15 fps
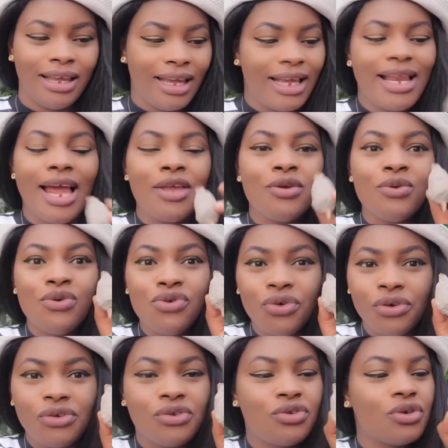Either you
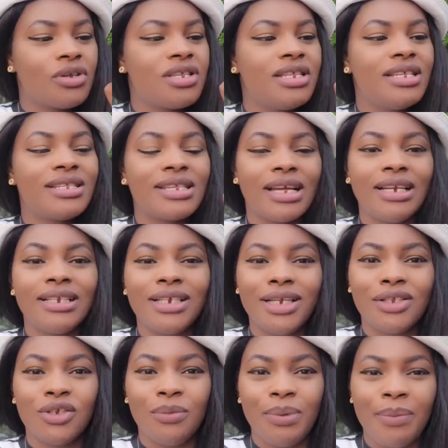use just this
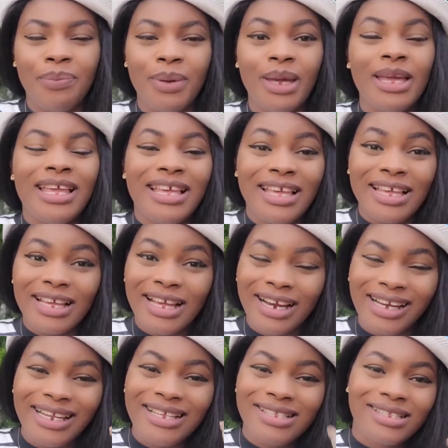alligator pepper in
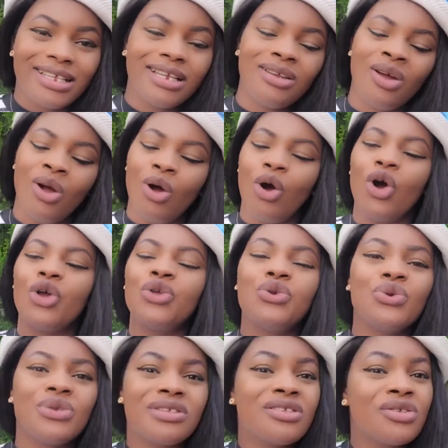cleansing or
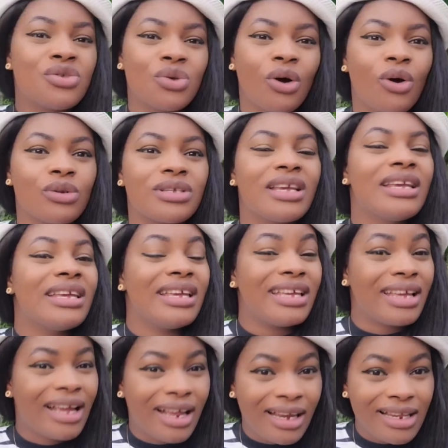use sea salt
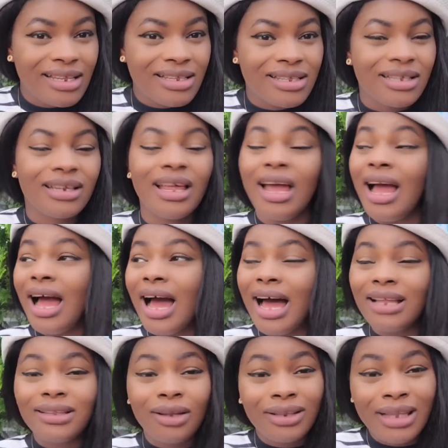in cleansing.
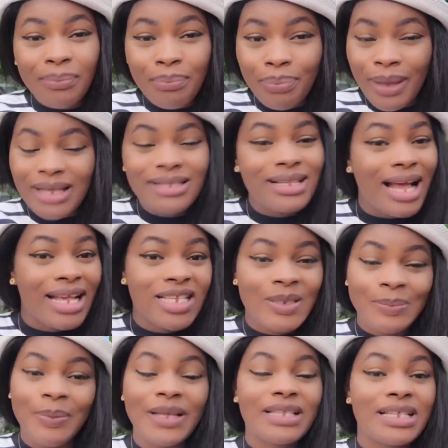And the best
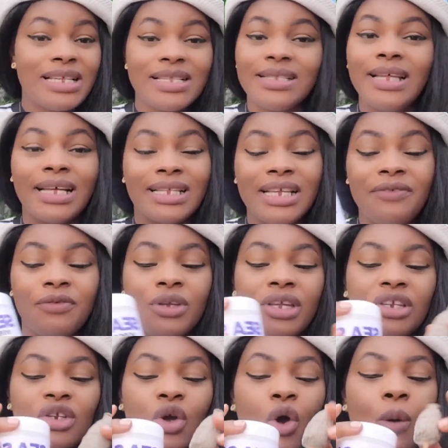aspect is that if you
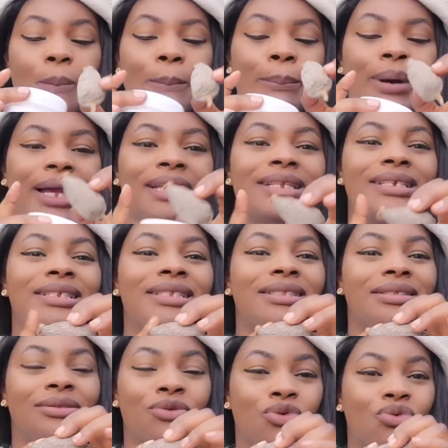can combine these
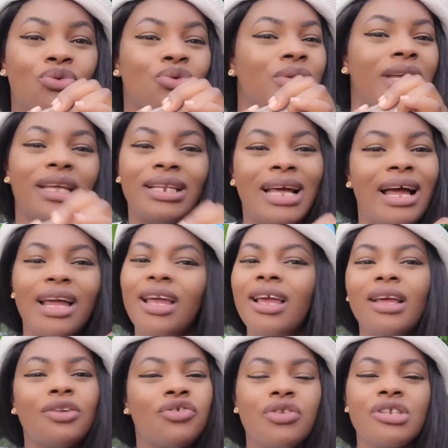two together,
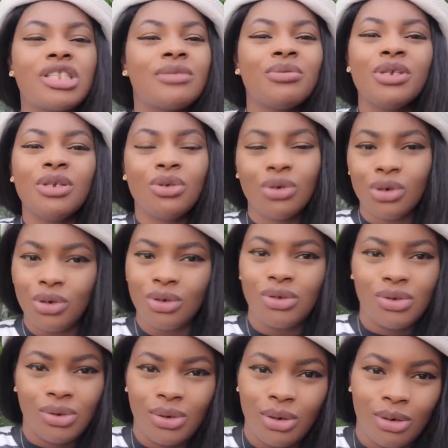trust me, you're good
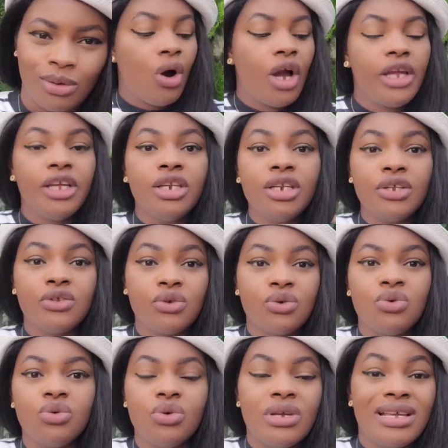to go. All you need to
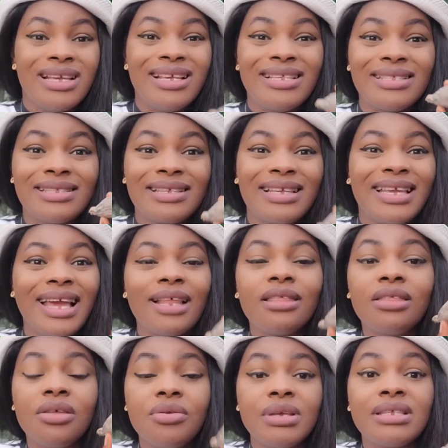do is to
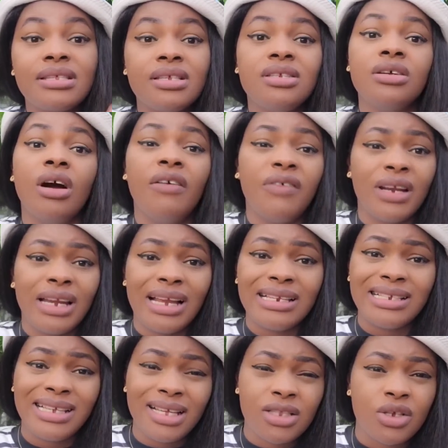get 3 seeds of an
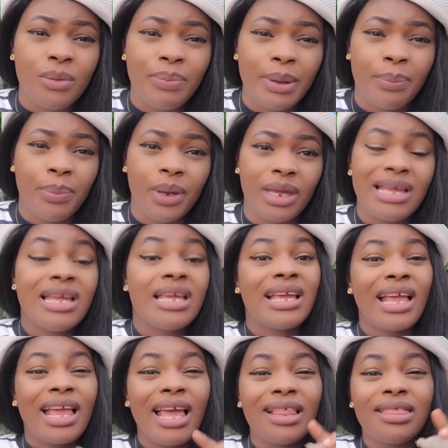alligator pepper.
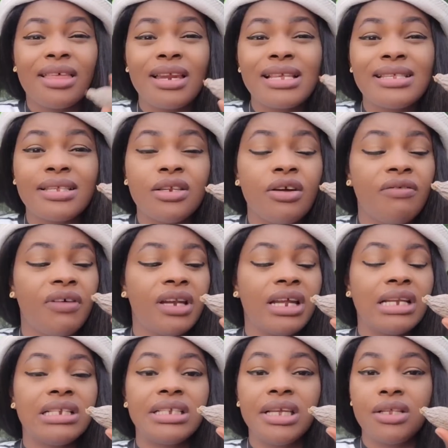Get 3 seeds of an
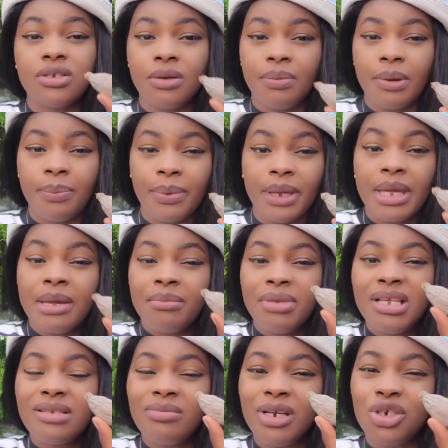alligator pepper.
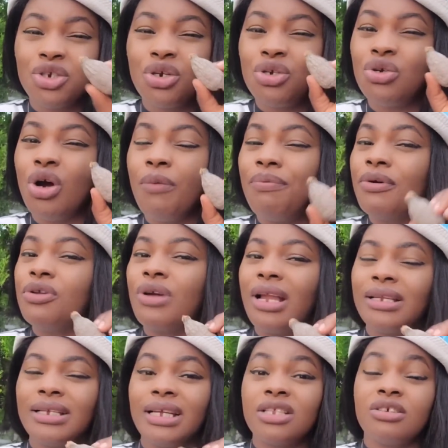Please make sure you open your
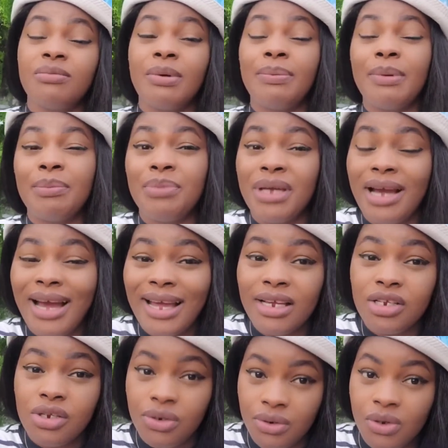alligator pepper
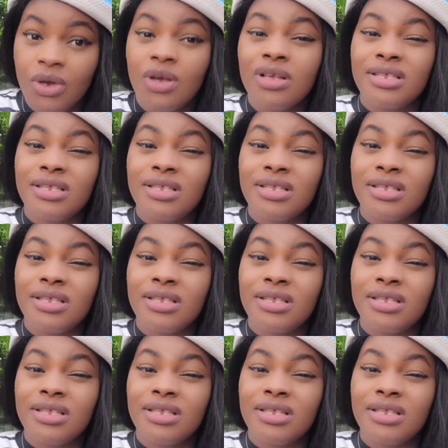behind you.